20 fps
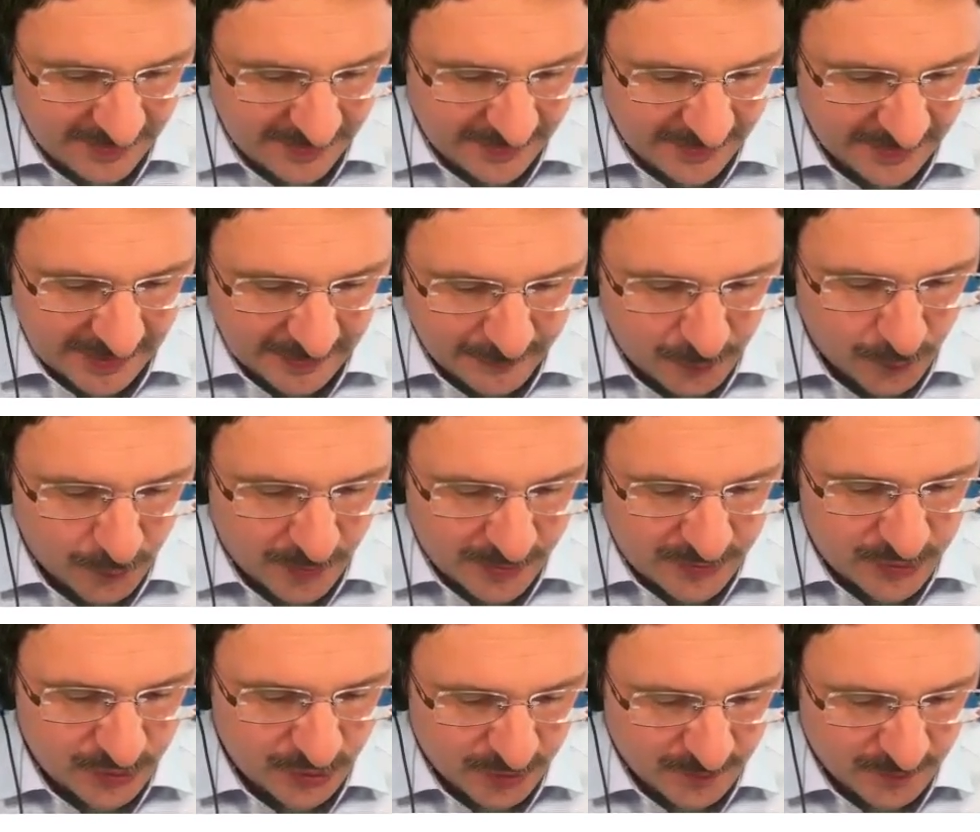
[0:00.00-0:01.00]
And we want
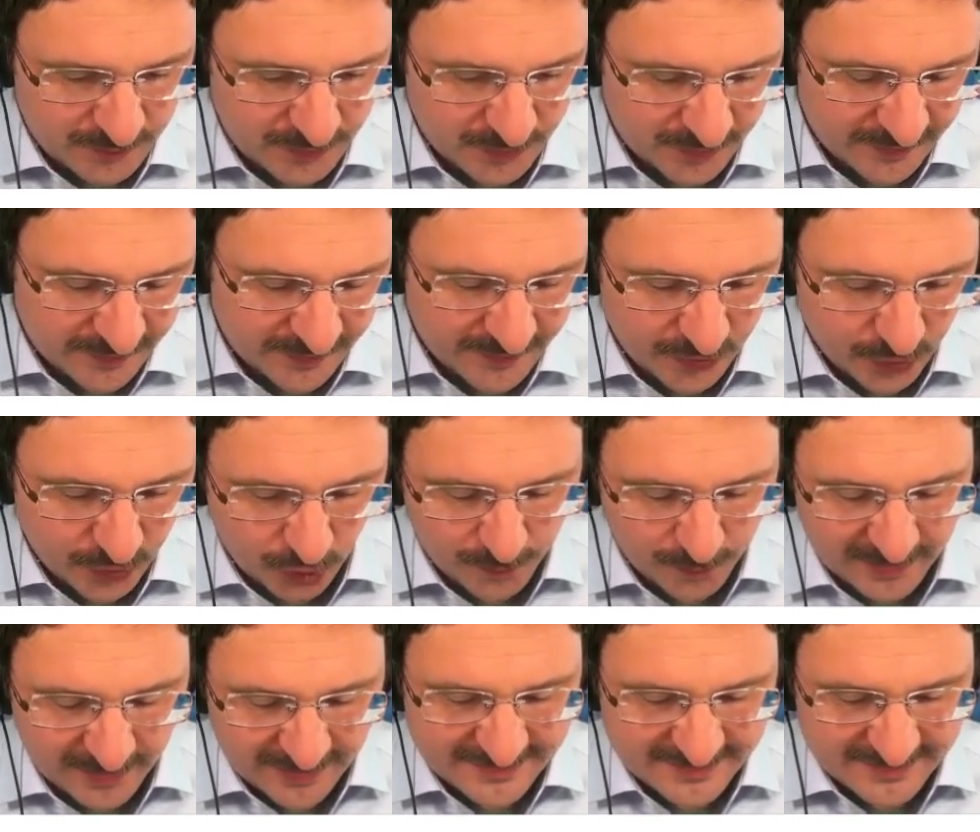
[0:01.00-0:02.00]
to compute the
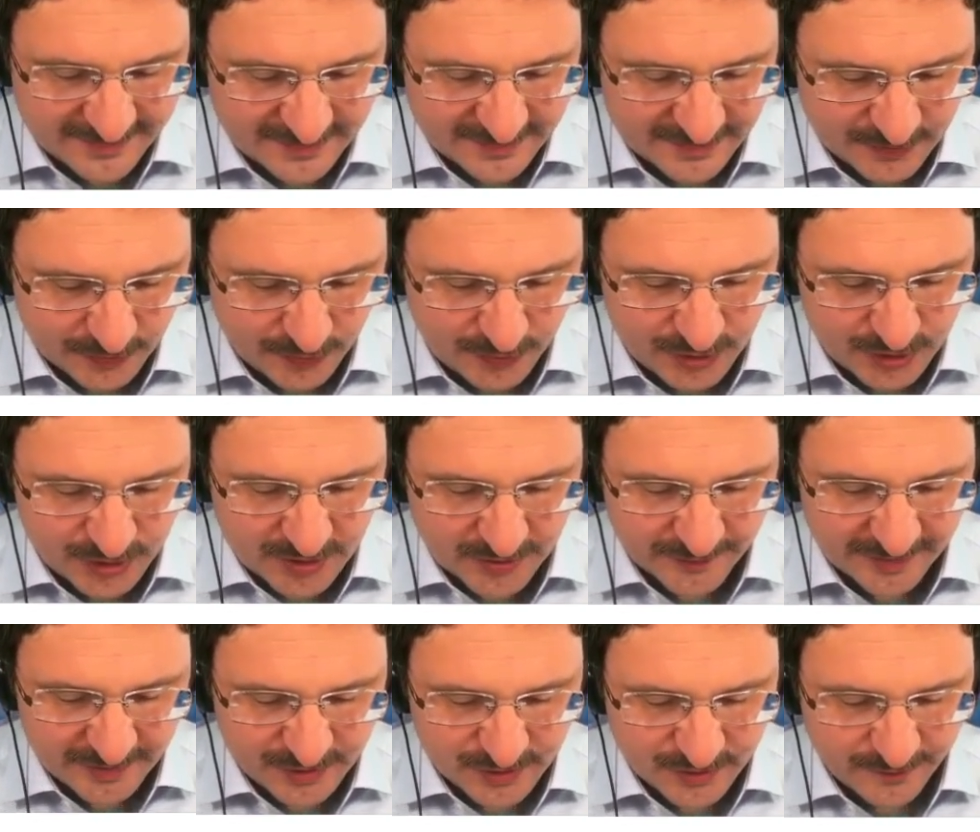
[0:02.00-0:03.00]
normalized search
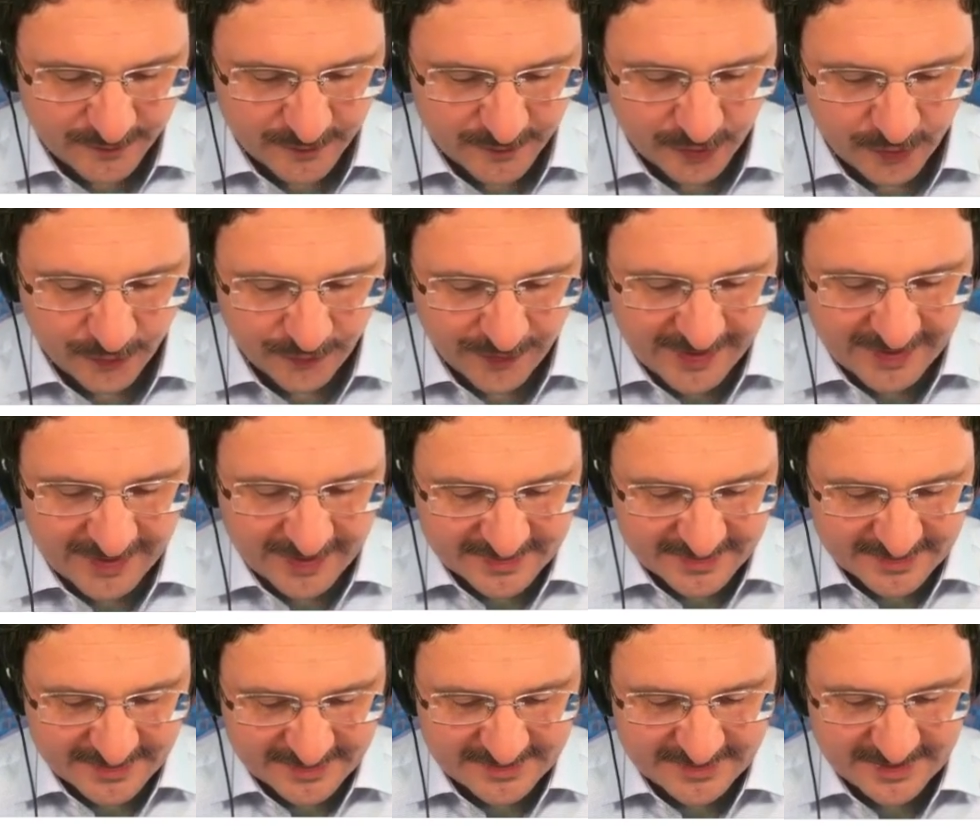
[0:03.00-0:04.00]
direction for
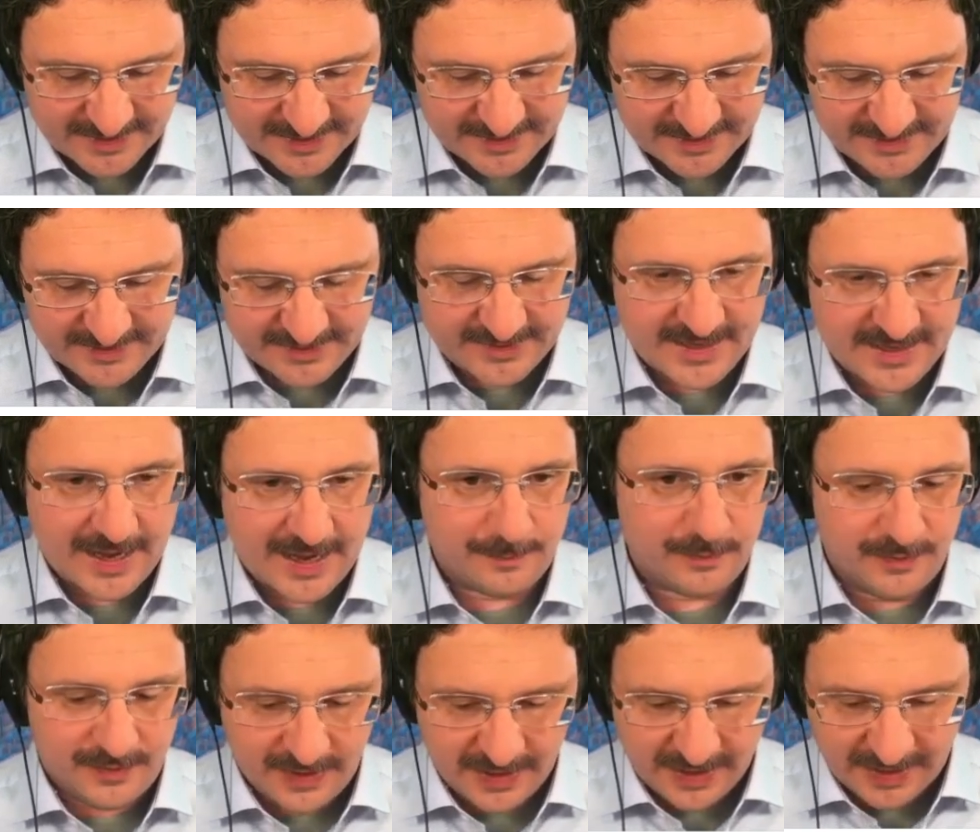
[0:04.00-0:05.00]
gradient descent step
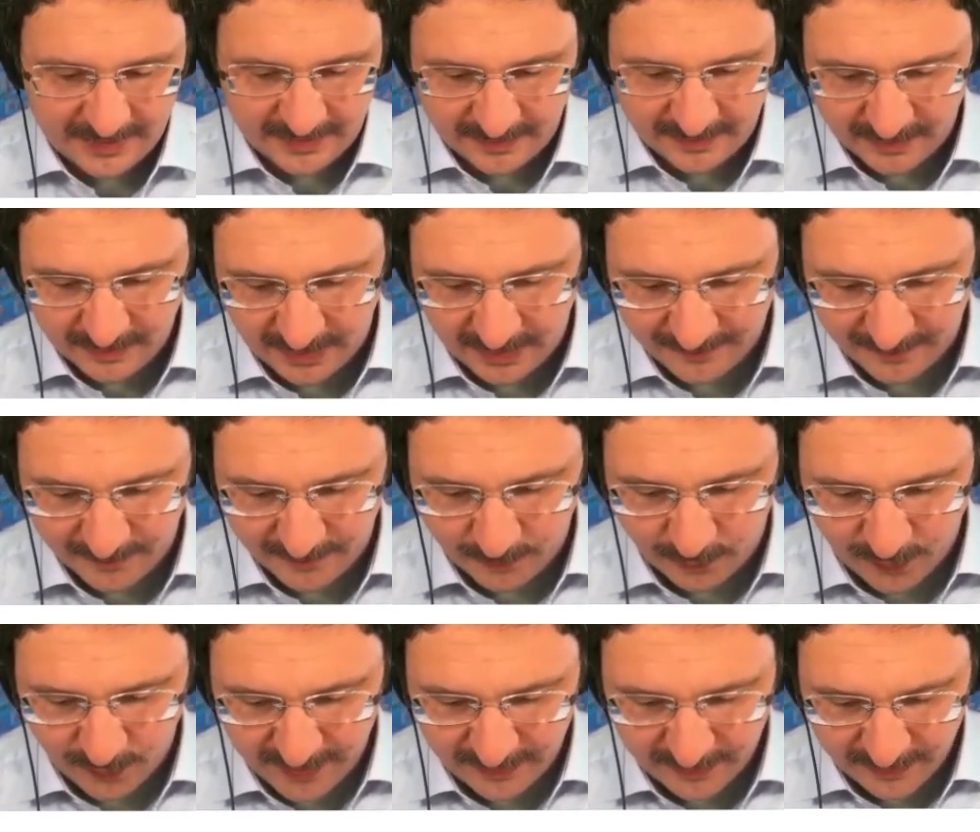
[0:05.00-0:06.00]
at a given
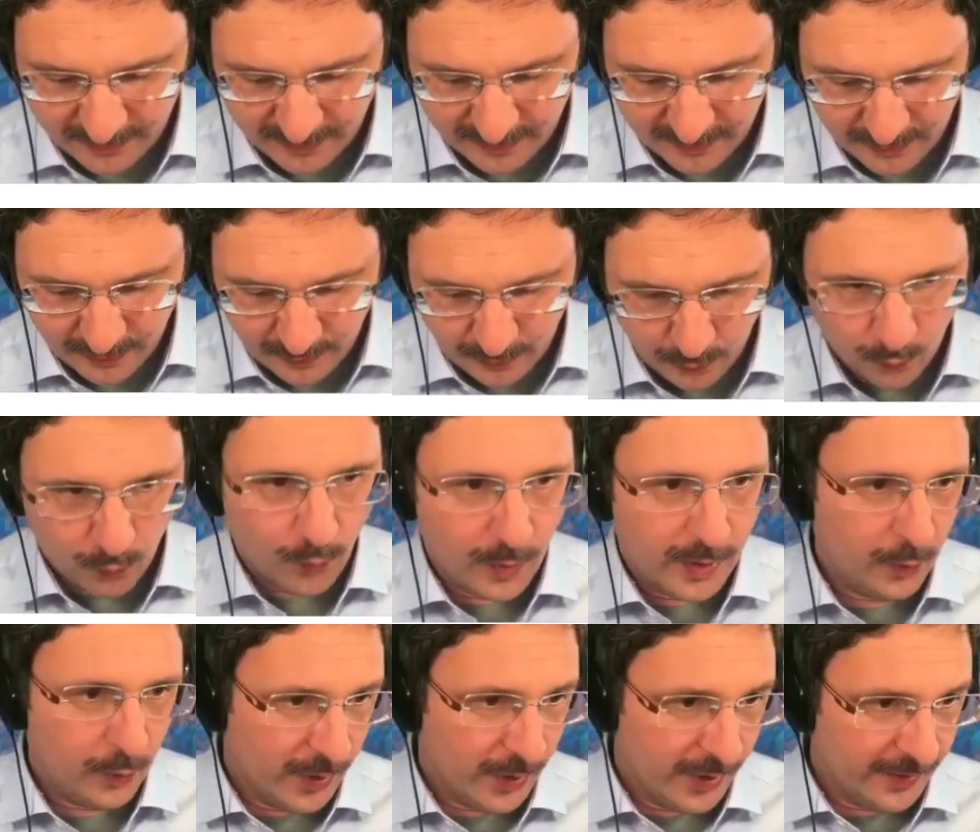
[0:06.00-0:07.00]
point,
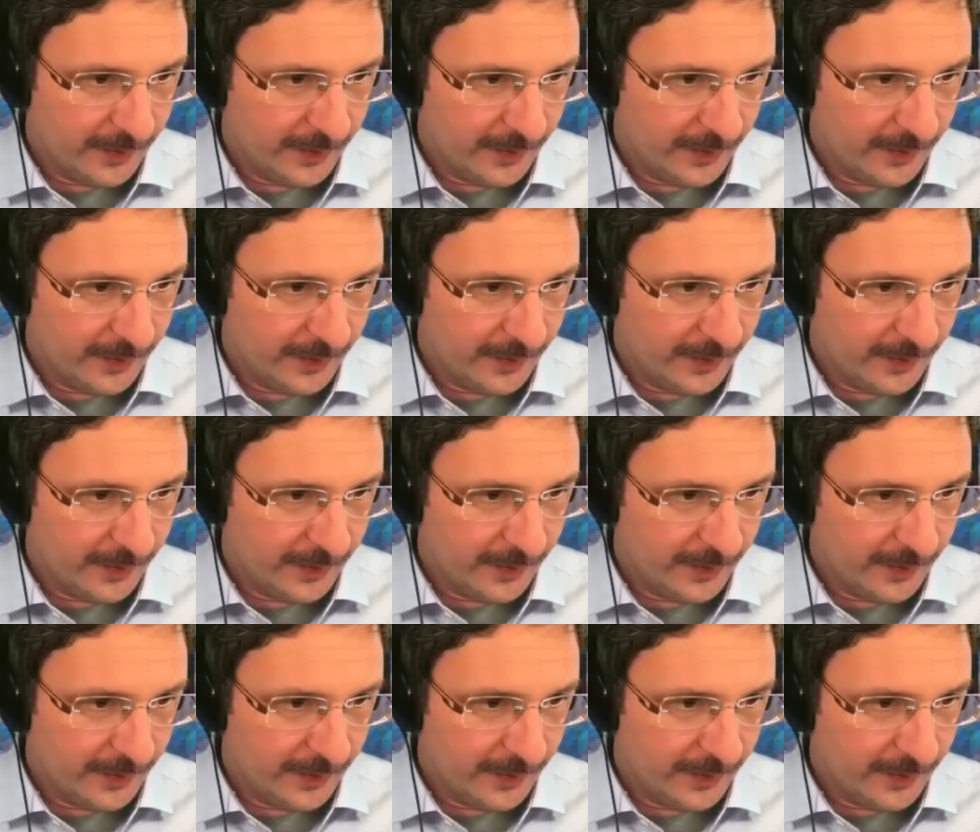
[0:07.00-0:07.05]
1, 1.